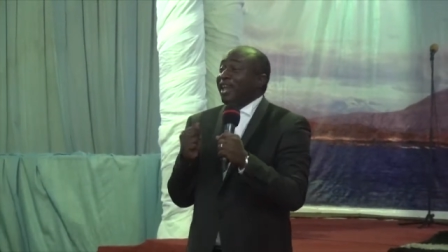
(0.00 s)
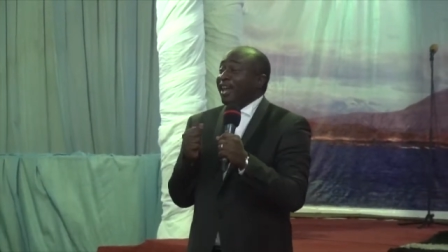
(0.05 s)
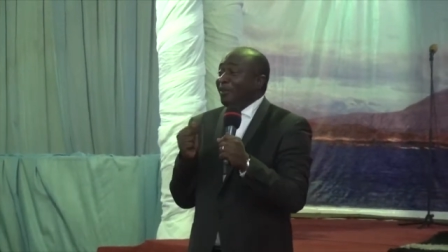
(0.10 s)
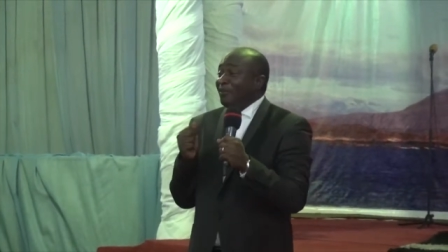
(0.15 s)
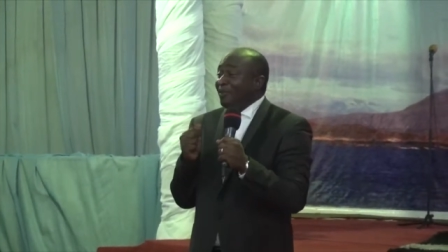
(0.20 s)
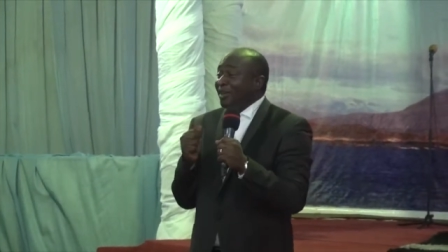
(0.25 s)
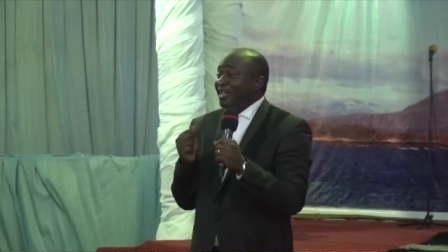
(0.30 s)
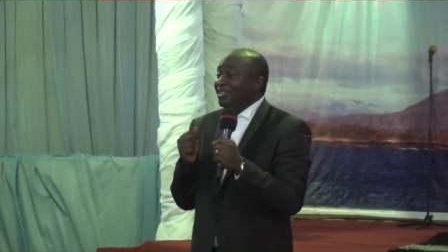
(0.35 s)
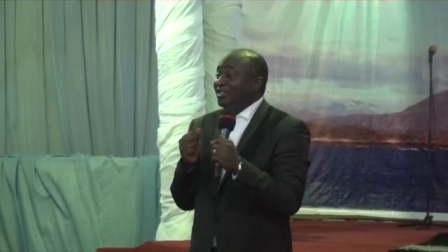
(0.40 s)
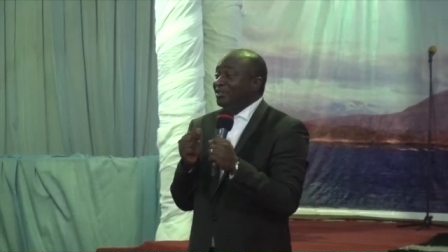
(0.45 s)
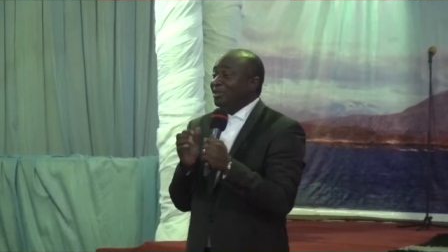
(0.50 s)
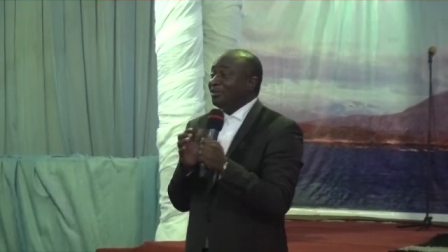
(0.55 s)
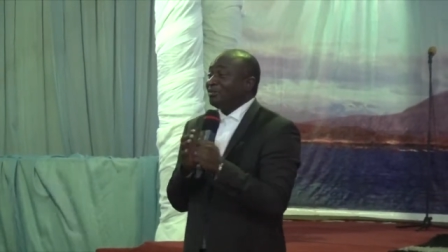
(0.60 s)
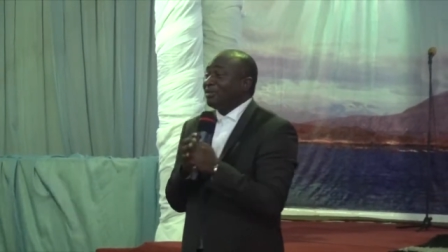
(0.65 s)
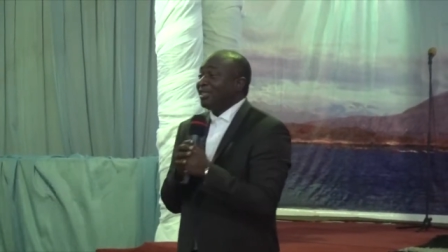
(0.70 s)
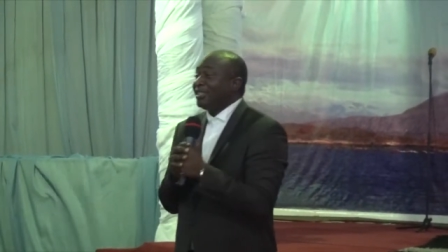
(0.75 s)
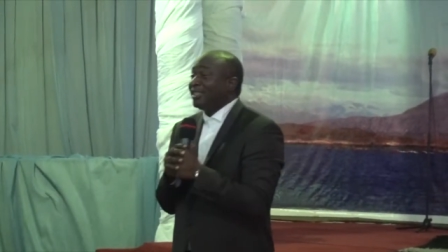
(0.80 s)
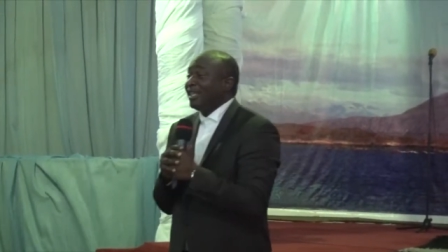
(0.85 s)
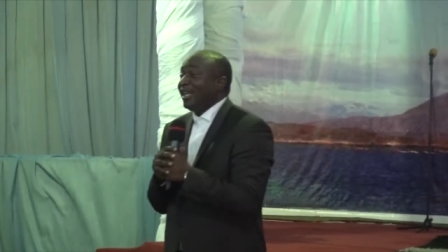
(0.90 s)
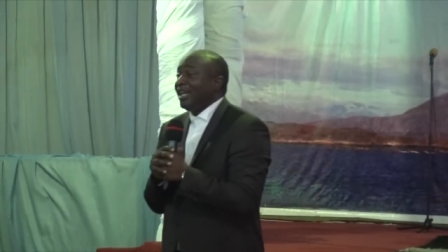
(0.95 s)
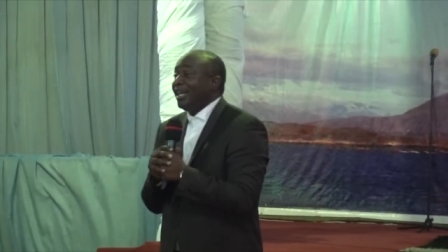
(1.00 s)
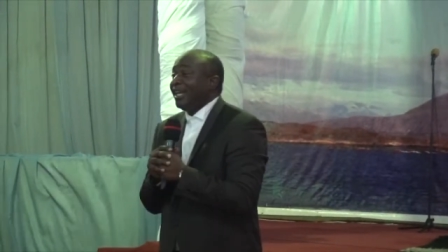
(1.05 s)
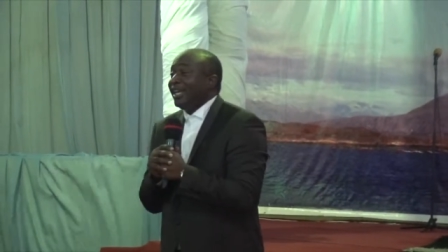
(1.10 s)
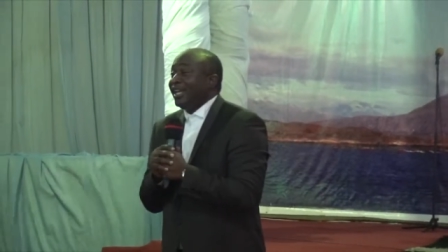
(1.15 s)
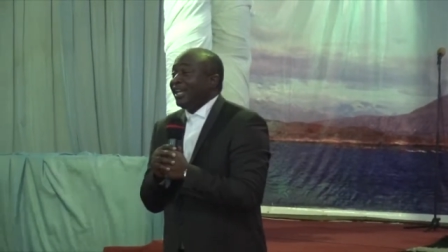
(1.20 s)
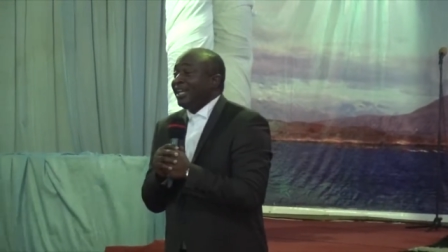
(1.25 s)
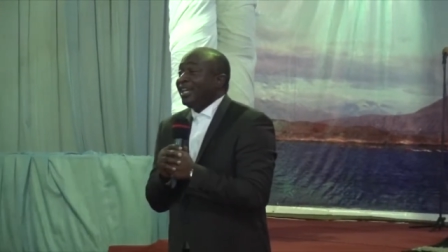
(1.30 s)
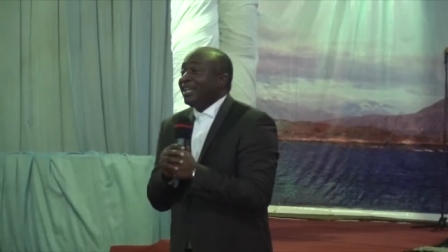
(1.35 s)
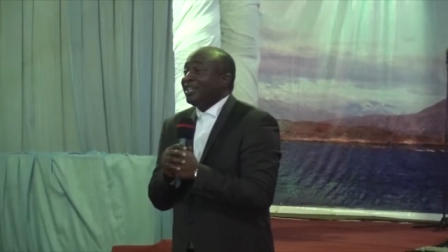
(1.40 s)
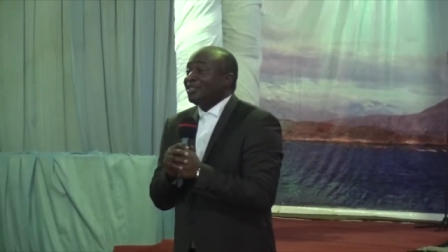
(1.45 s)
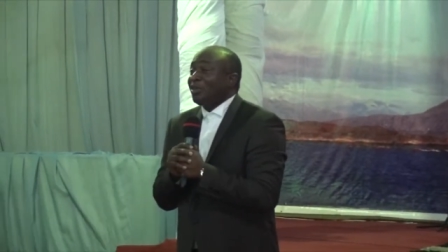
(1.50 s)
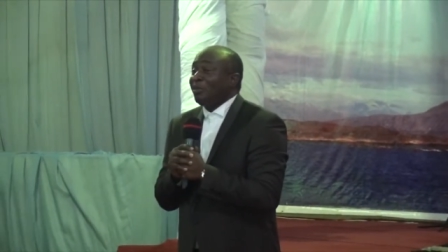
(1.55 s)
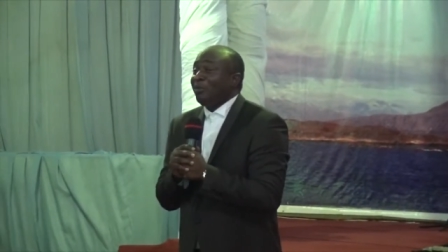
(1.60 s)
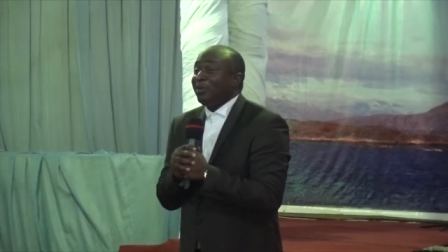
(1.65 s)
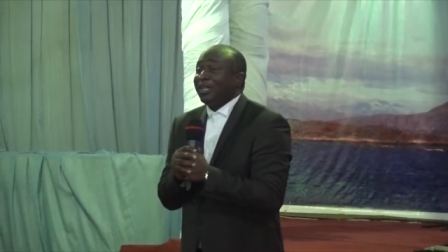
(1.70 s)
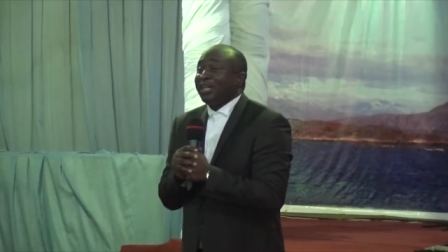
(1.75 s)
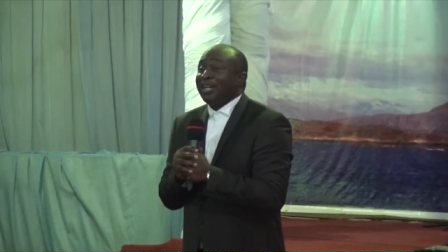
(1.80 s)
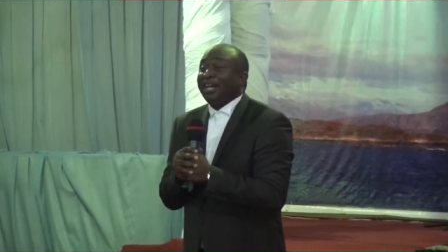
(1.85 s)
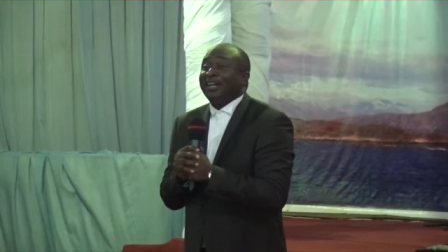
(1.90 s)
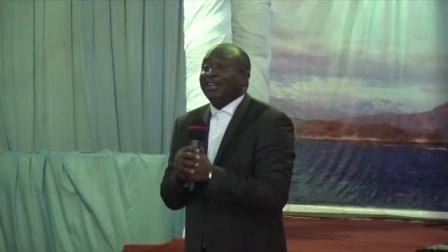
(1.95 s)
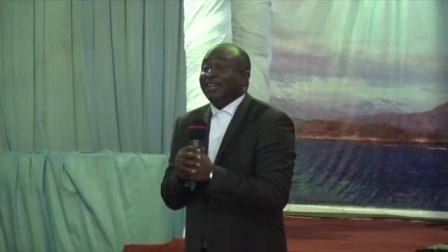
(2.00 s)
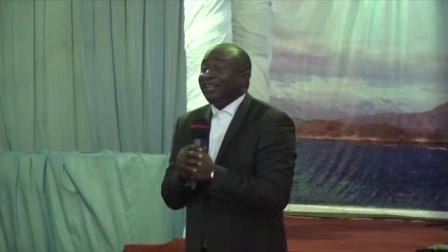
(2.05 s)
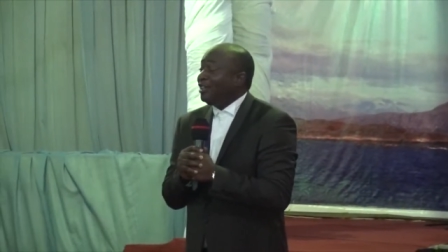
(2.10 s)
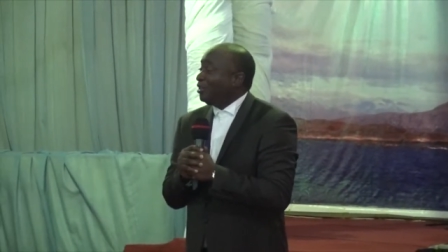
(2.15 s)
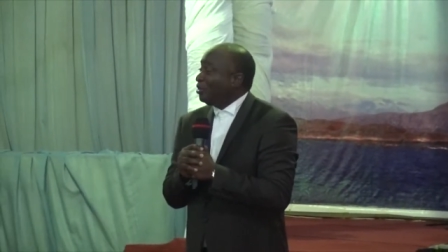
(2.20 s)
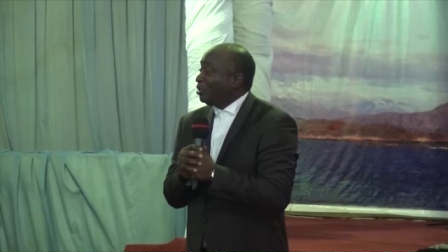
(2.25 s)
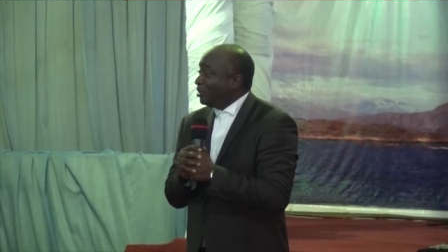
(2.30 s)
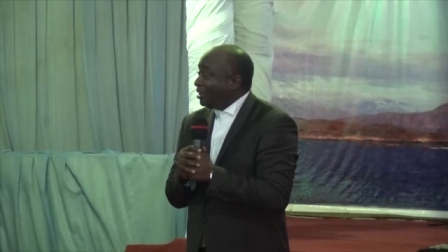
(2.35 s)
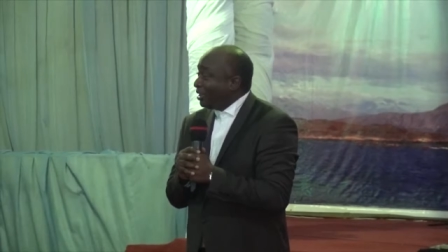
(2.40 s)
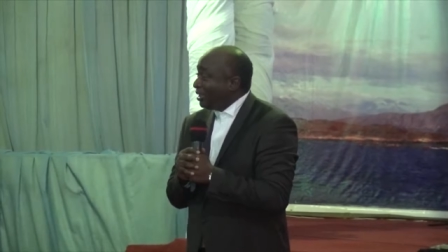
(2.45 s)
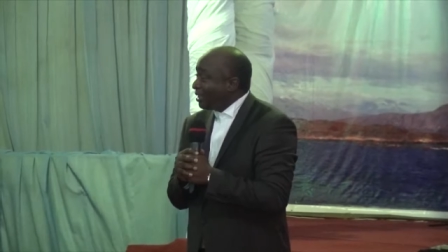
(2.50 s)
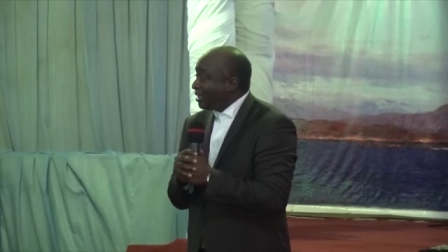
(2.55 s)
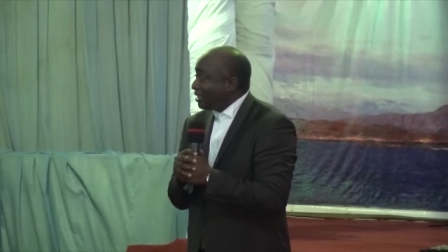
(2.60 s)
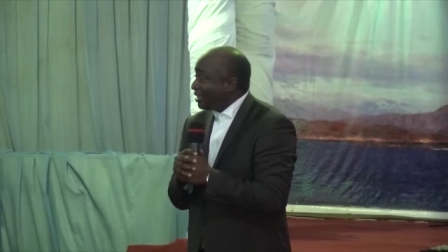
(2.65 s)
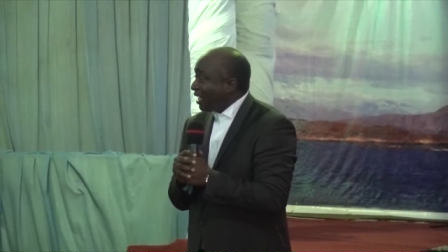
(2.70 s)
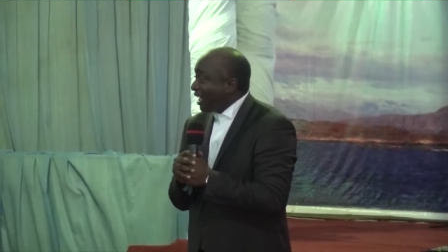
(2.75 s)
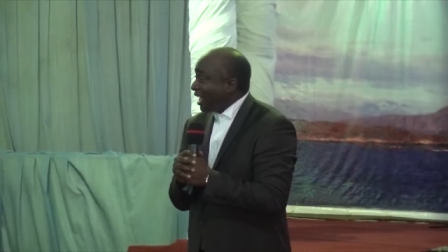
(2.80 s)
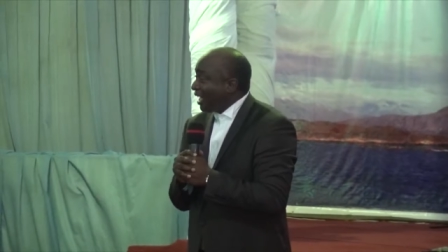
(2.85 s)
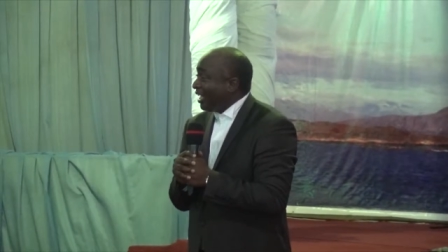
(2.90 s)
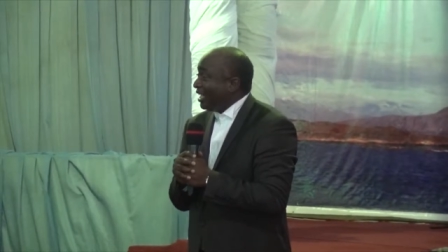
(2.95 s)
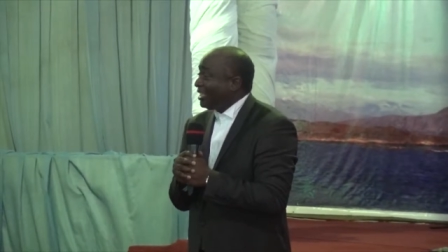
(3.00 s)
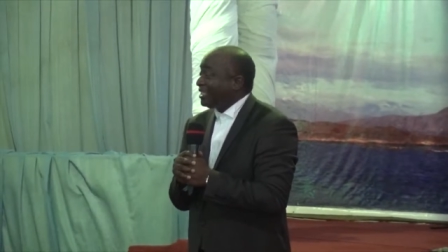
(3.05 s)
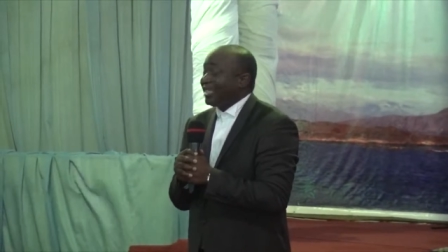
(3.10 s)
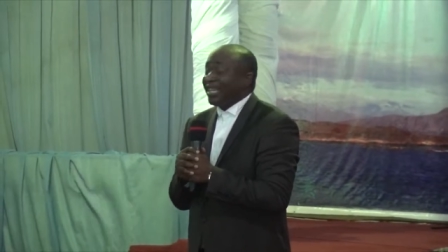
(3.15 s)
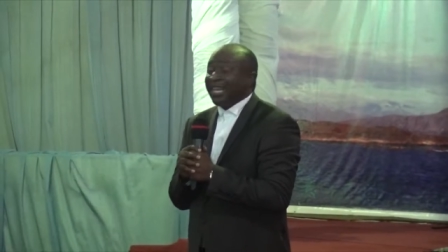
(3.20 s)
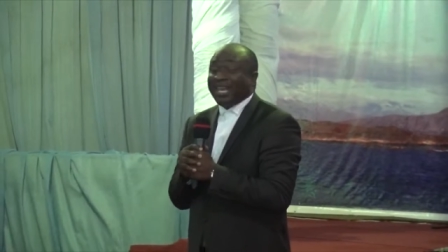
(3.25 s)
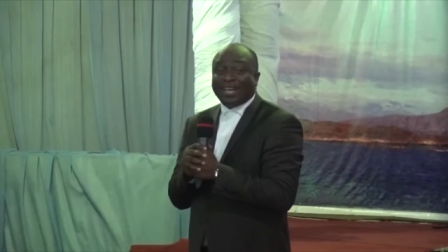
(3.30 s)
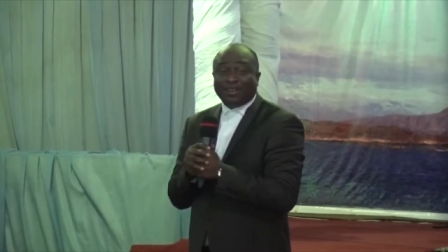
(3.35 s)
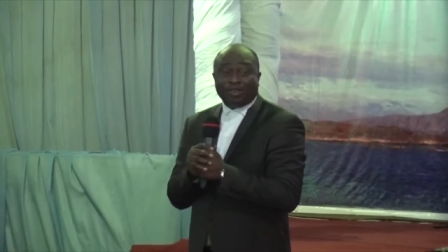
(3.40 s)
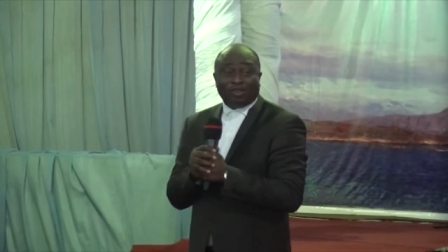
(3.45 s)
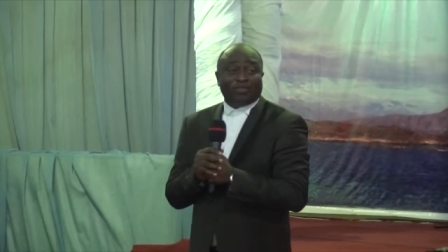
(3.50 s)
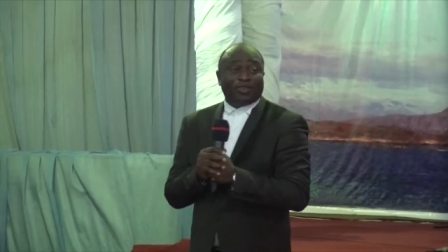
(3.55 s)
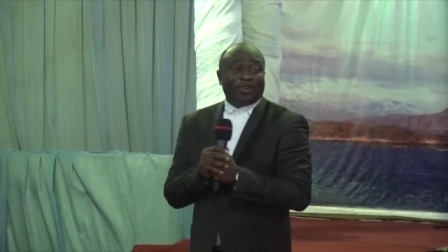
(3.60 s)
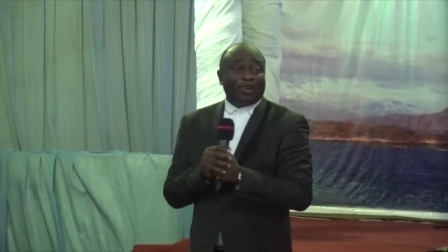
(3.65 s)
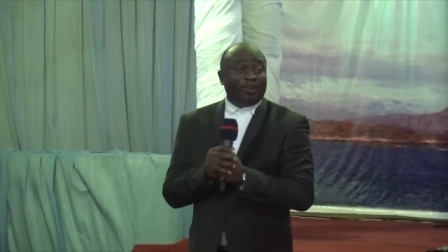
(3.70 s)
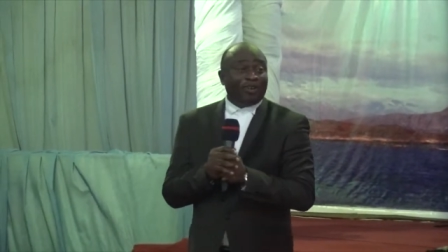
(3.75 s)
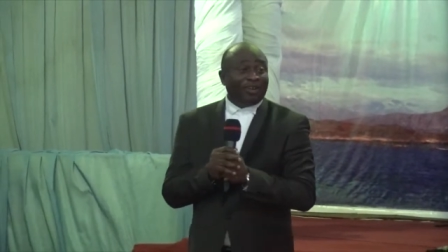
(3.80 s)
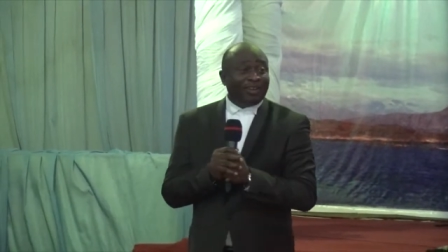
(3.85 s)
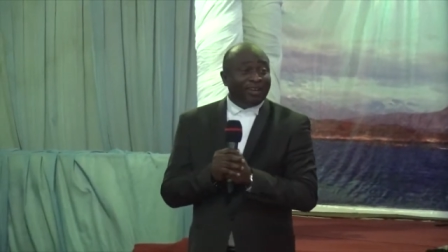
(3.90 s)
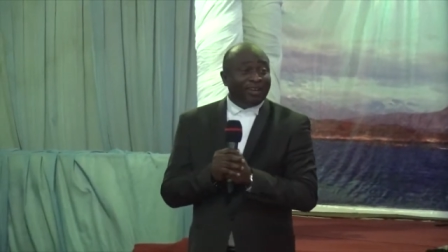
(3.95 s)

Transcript: When I see something, I say, somebody can really do this. I get scared of God.